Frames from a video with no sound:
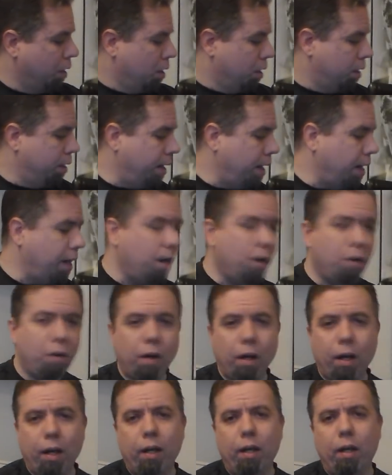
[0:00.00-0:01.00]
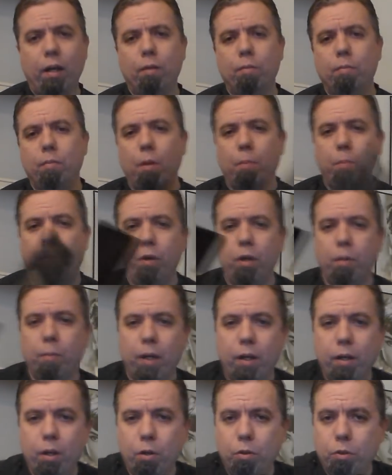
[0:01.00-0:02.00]
Now I am putting
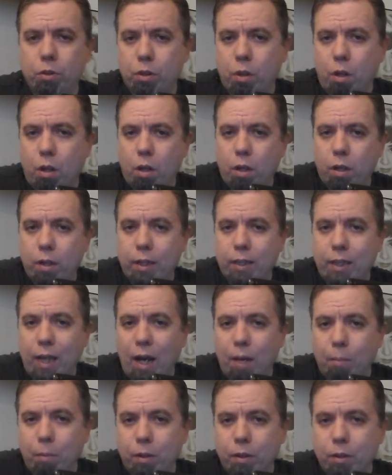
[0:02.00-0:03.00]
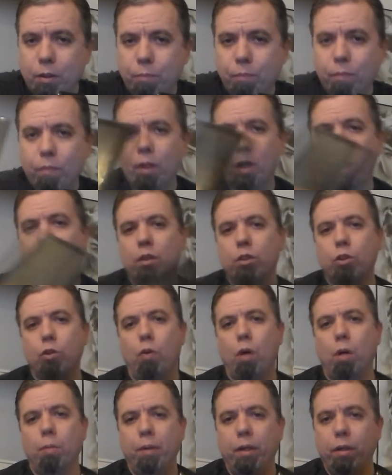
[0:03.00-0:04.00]
my notes on a tablet So
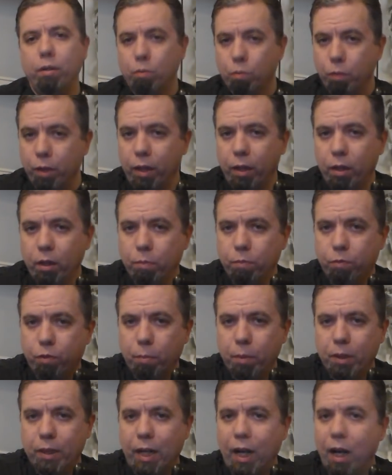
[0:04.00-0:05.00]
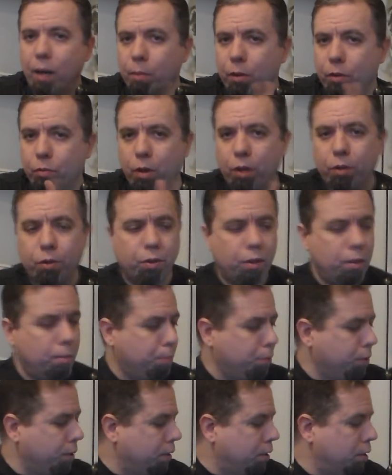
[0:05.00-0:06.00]
I'll be reading them from a tablet rather than
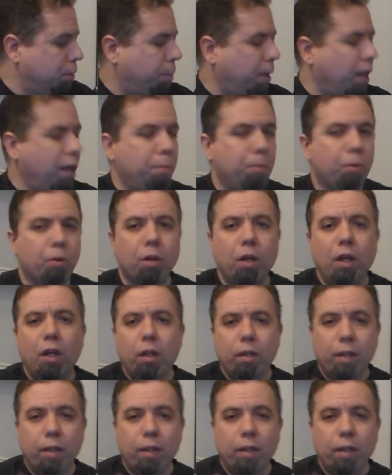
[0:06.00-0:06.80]
printed paper.